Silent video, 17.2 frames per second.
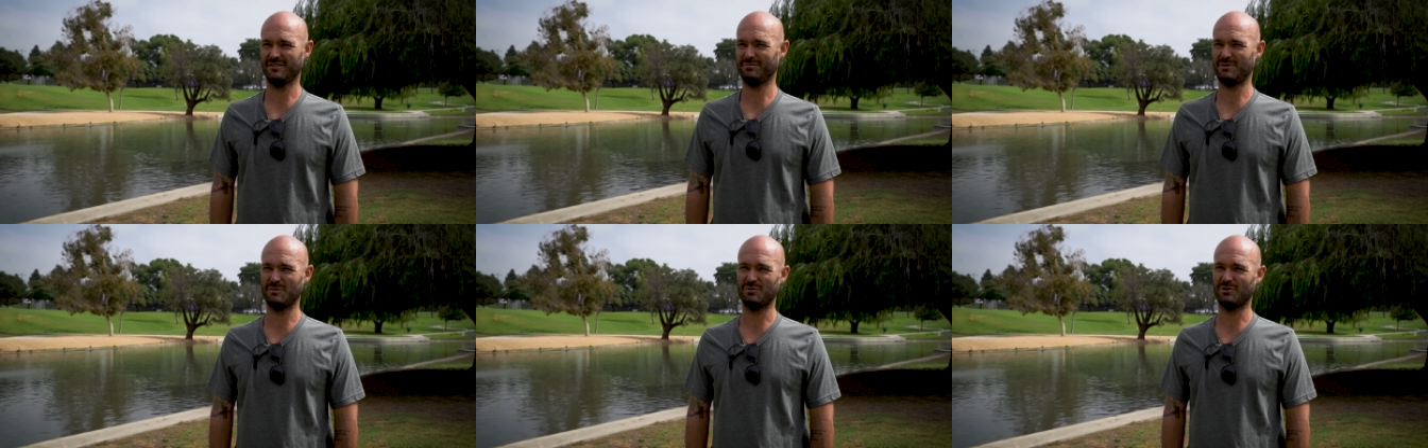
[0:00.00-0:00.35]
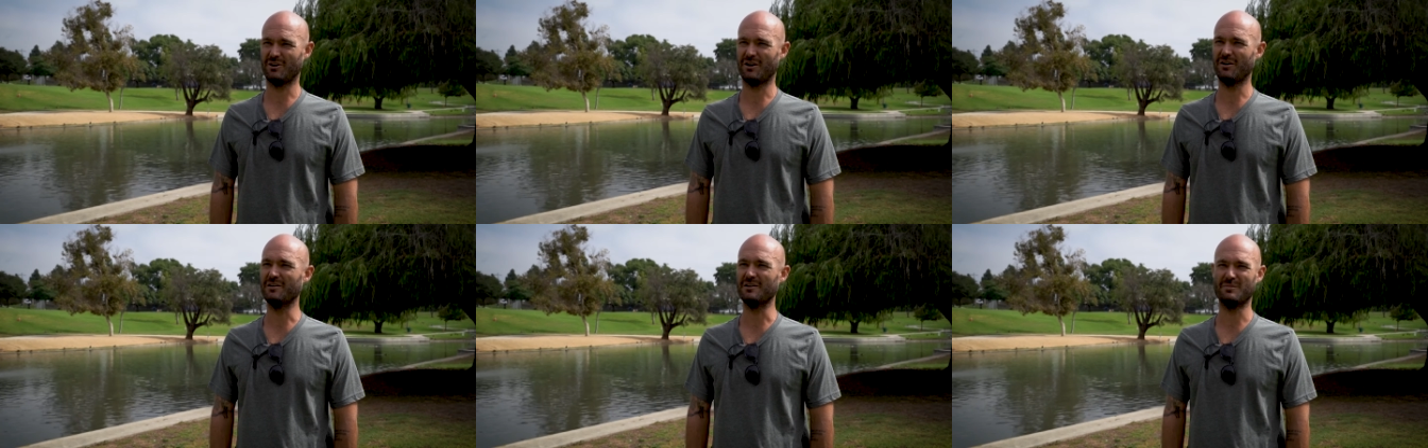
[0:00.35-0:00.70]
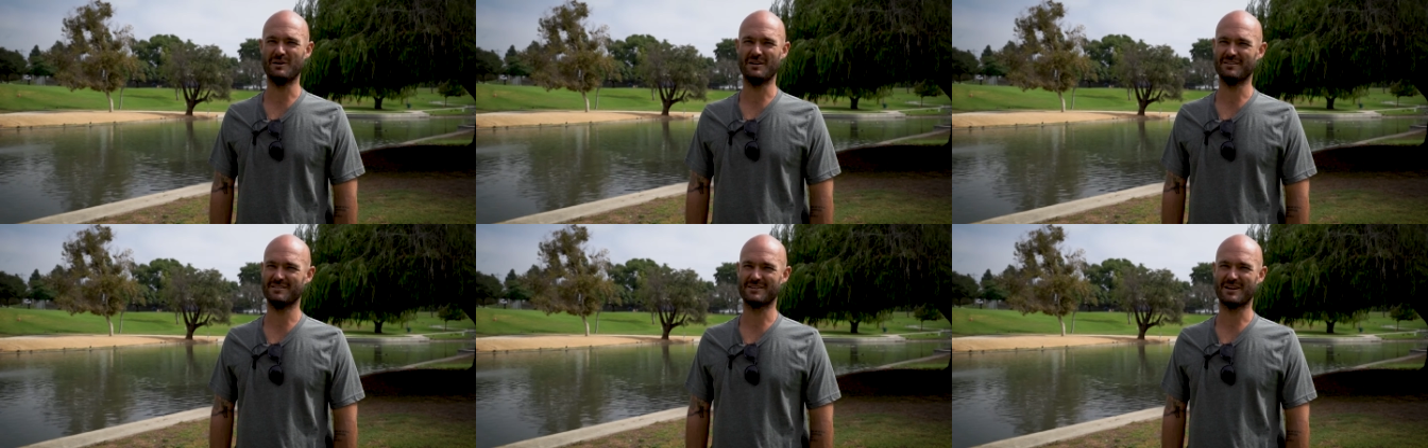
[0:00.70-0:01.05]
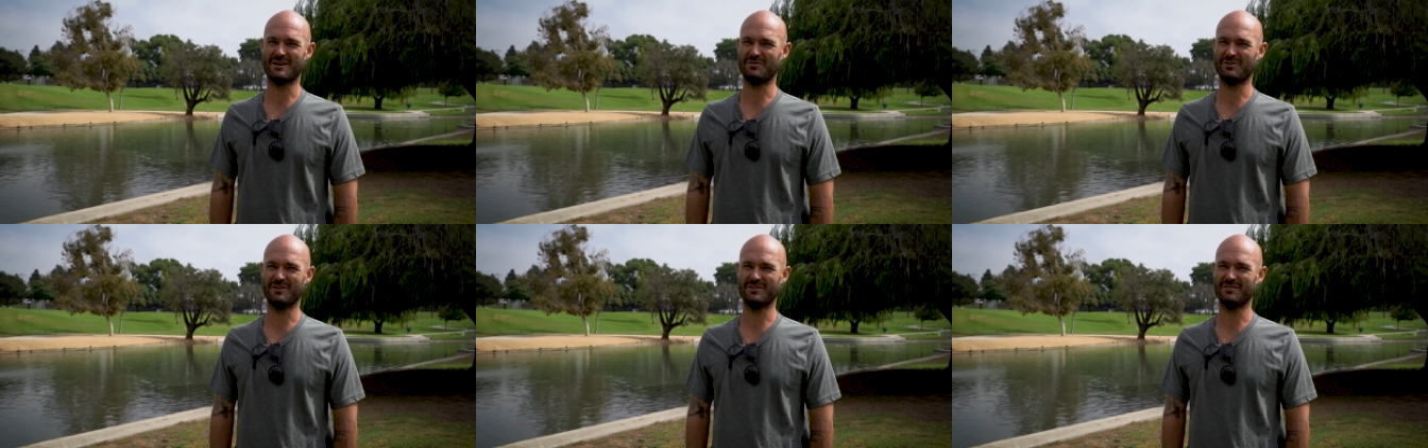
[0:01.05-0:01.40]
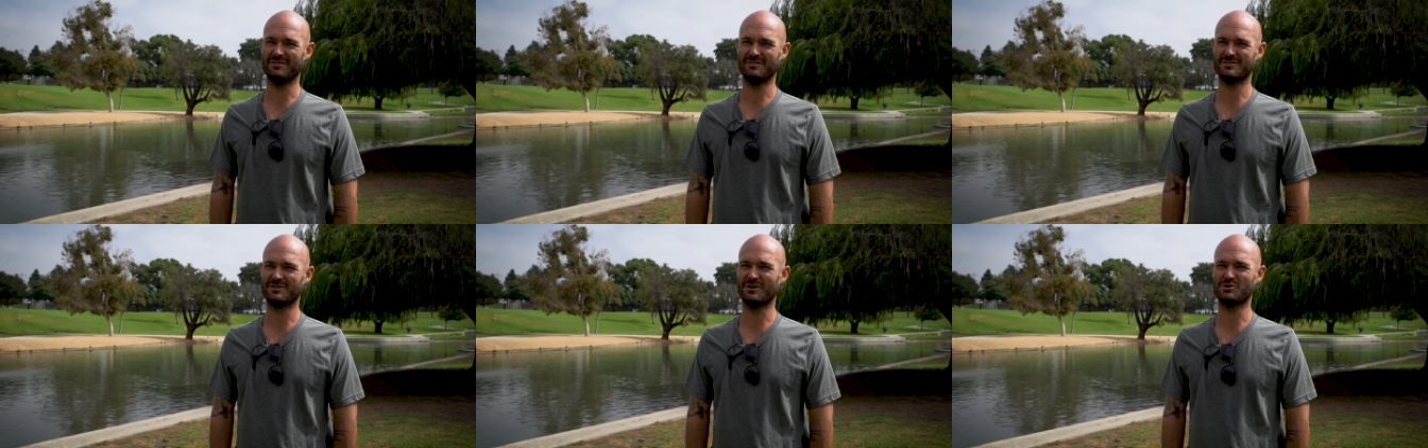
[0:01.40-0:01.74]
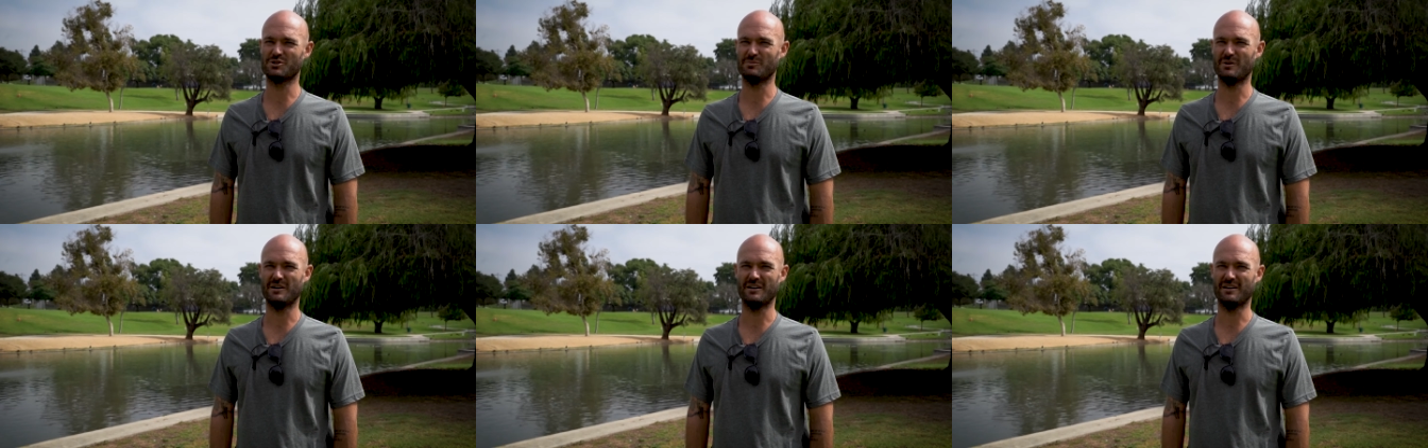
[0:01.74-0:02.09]
people are already being discovered in
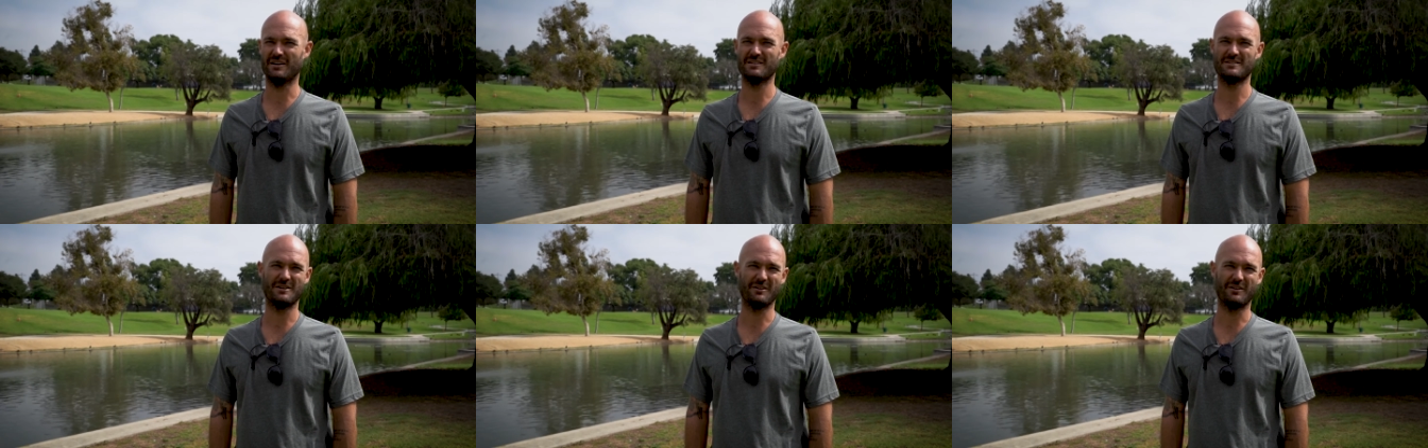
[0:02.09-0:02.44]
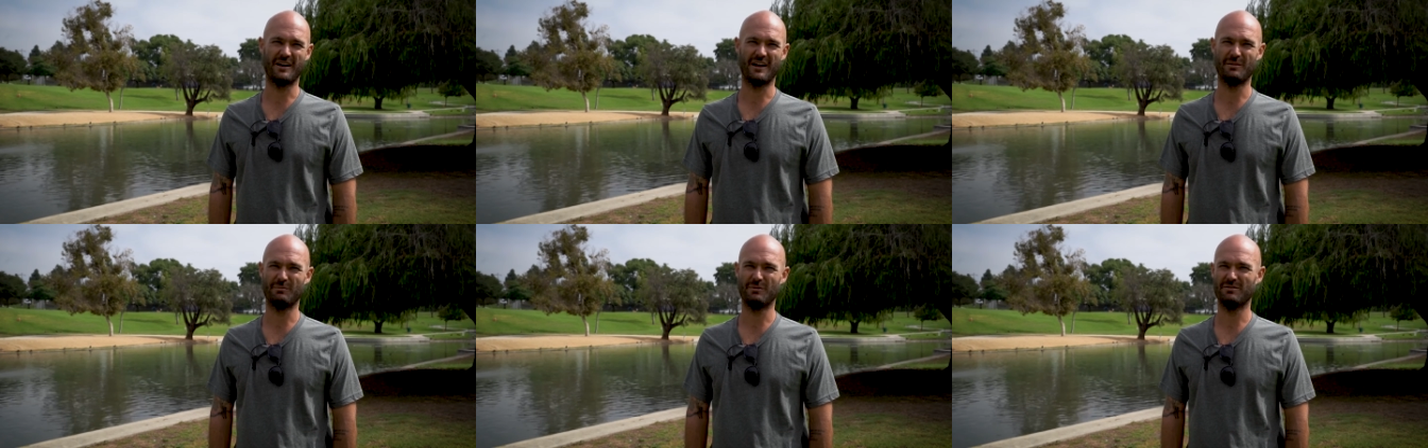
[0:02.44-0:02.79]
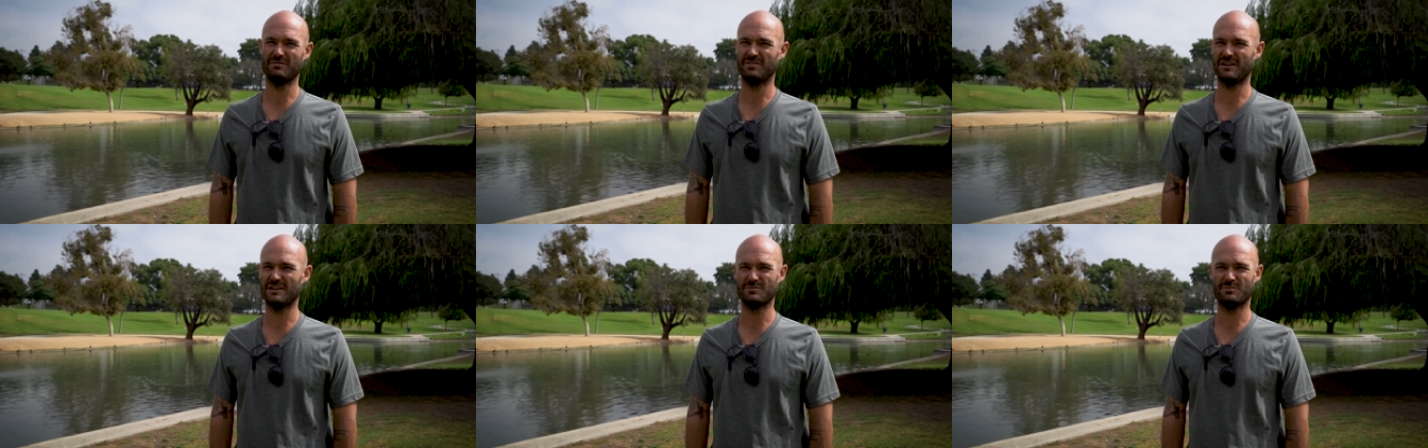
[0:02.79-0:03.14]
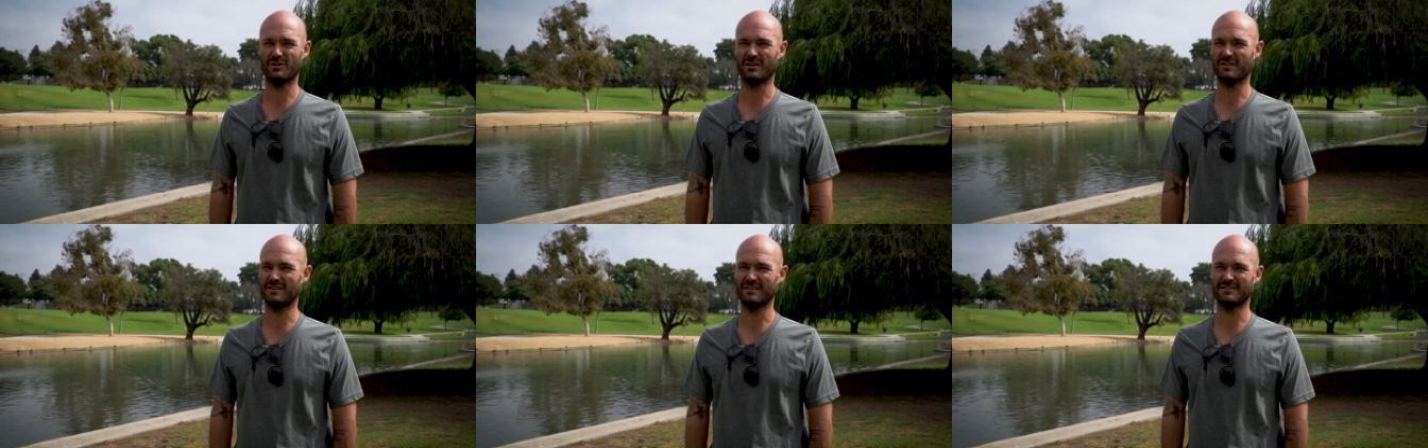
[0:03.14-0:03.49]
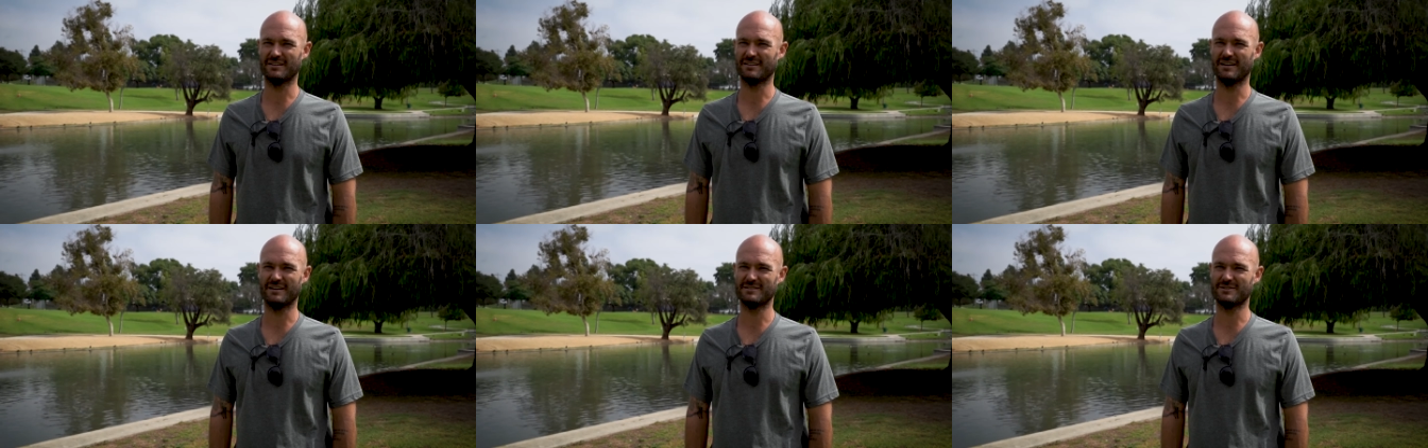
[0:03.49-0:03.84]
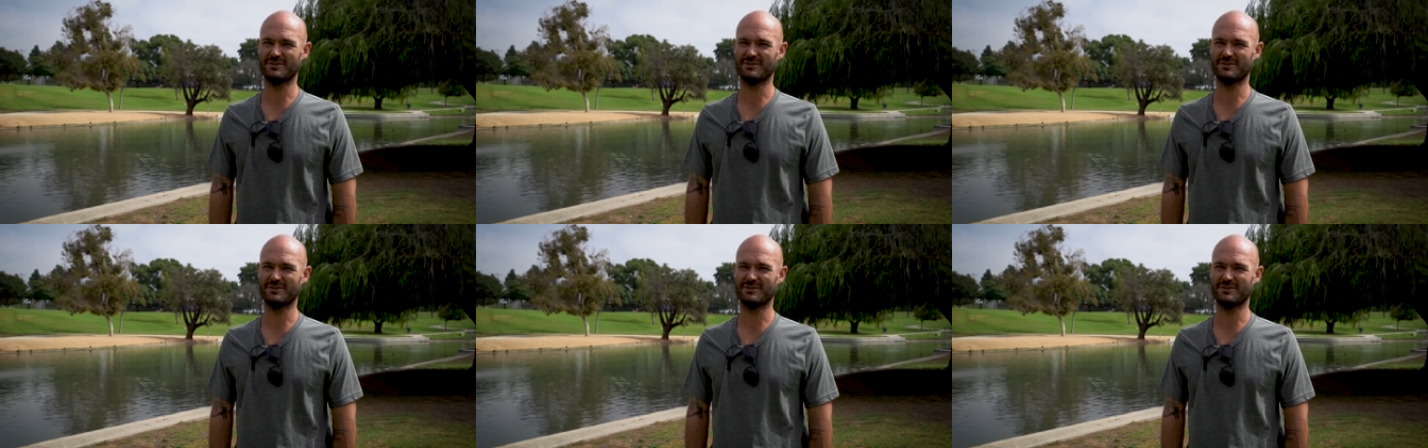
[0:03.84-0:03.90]
social media, Instagram and Facebook and things like that.